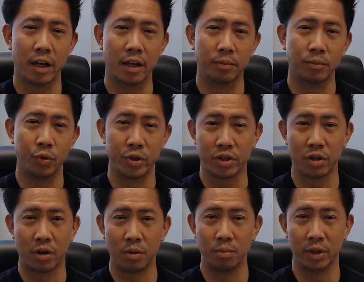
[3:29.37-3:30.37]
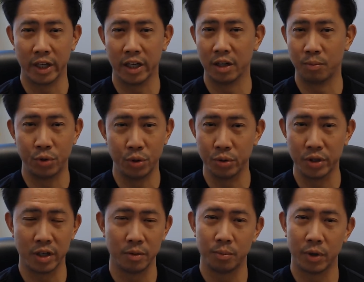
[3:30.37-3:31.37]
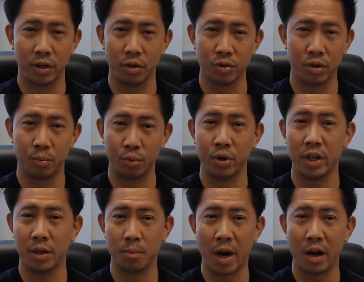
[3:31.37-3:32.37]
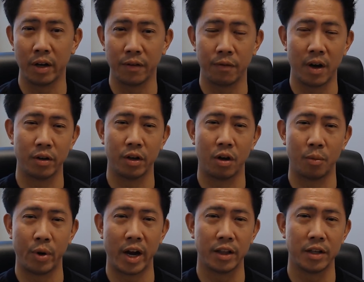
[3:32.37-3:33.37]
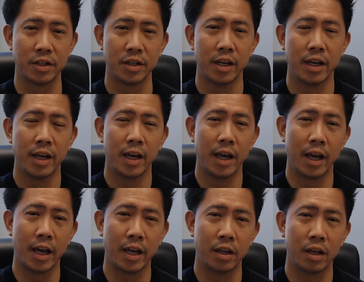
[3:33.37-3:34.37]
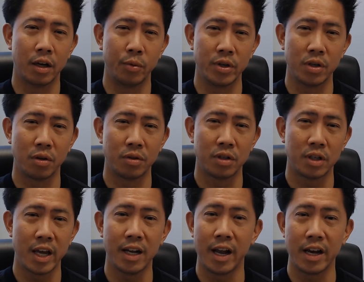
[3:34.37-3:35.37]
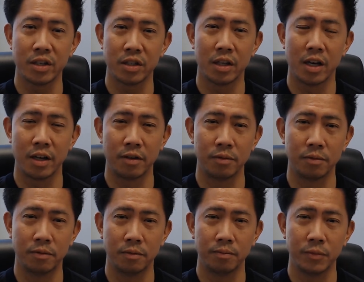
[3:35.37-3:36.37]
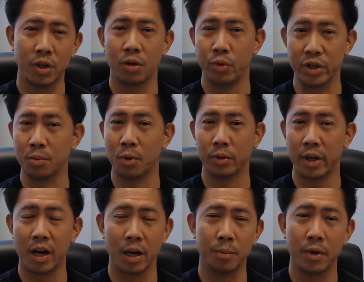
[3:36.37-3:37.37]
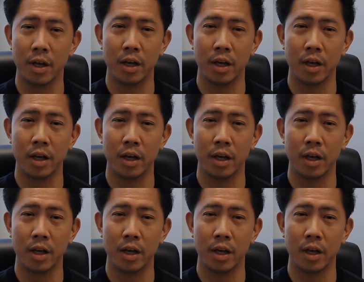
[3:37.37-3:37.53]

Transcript: The risks are bleeding and bruising, but those are pretty mild, I found, in our practice, and results can last reasonable time.